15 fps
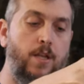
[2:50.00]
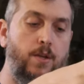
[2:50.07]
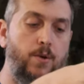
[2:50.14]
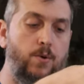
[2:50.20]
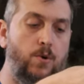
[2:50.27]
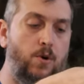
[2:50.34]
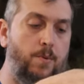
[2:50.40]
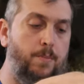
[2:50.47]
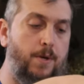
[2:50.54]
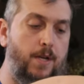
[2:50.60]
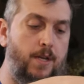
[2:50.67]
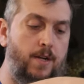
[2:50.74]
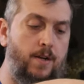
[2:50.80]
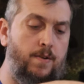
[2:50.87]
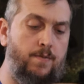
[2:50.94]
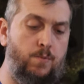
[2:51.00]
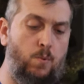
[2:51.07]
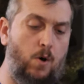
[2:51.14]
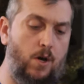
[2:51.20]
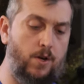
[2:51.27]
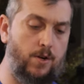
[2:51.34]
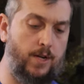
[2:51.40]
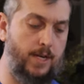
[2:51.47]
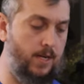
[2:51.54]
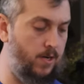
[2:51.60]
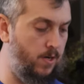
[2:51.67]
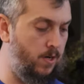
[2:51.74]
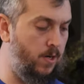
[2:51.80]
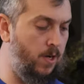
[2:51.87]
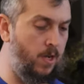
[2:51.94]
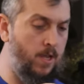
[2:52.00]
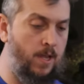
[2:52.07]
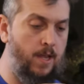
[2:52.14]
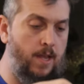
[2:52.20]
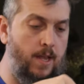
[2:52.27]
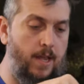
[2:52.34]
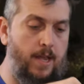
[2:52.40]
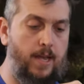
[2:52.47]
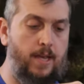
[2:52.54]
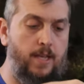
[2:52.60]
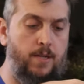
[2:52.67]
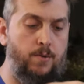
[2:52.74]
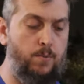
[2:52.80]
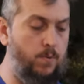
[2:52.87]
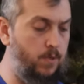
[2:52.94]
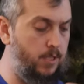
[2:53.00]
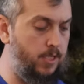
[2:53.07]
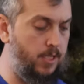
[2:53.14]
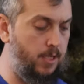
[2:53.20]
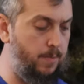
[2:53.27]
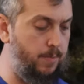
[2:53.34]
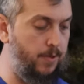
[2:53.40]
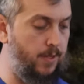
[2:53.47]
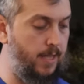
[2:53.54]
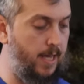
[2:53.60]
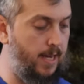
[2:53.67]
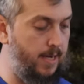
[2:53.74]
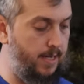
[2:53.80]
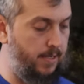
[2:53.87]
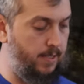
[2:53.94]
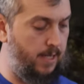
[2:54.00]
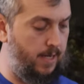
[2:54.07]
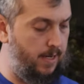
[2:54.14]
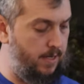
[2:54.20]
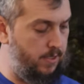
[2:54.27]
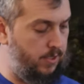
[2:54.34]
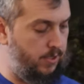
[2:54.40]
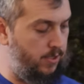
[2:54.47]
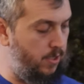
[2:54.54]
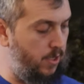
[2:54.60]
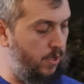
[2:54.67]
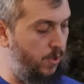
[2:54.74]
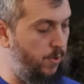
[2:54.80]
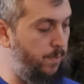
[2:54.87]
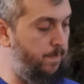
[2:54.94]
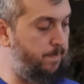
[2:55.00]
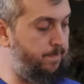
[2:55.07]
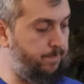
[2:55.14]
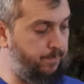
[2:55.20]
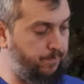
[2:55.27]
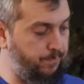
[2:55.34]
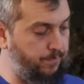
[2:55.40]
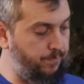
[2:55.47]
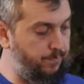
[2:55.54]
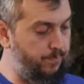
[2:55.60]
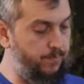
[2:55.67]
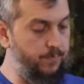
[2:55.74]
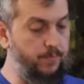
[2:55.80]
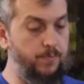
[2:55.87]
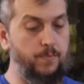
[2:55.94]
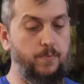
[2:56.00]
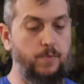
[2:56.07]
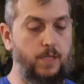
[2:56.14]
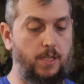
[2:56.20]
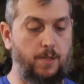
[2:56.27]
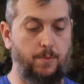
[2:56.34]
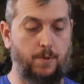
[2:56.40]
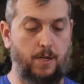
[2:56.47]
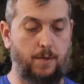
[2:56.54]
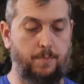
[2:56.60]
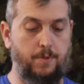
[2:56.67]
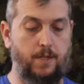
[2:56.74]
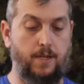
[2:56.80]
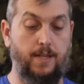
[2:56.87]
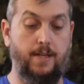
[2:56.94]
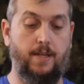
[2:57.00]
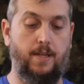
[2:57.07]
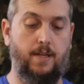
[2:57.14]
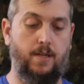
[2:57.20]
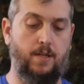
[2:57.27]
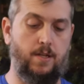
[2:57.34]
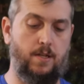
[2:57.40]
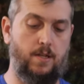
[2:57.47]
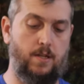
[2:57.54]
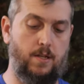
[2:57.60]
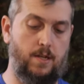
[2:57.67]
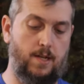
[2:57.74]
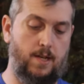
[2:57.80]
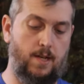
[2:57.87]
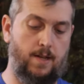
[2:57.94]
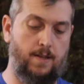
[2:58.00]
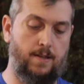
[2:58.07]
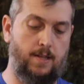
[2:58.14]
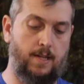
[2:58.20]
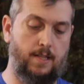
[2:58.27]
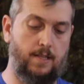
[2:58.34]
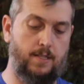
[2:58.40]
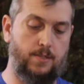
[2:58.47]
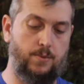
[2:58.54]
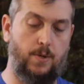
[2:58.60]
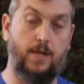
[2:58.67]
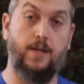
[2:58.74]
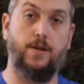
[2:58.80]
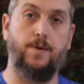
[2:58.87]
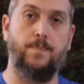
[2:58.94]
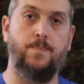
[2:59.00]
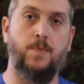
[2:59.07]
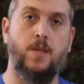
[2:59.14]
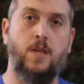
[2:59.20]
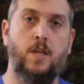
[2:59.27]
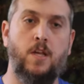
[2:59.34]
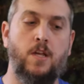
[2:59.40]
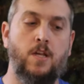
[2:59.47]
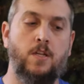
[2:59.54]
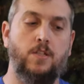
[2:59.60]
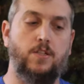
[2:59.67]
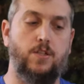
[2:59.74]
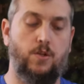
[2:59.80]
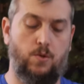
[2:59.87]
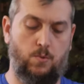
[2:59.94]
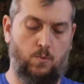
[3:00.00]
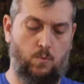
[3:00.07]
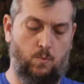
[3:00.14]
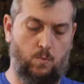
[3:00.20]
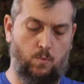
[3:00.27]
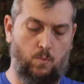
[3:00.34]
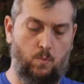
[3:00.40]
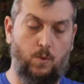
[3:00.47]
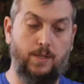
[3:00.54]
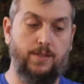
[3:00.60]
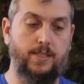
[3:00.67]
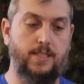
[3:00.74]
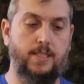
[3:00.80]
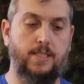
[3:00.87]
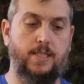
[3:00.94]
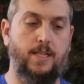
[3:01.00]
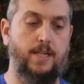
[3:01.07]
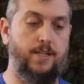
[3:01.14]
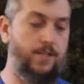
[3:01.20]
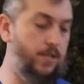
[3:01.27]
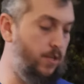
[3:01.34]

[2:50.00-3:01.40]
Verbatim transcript: your bucket of water here. And we're just gonna put that in like so, and then we're gonna plug it in uh, like this right here. So what this is gonna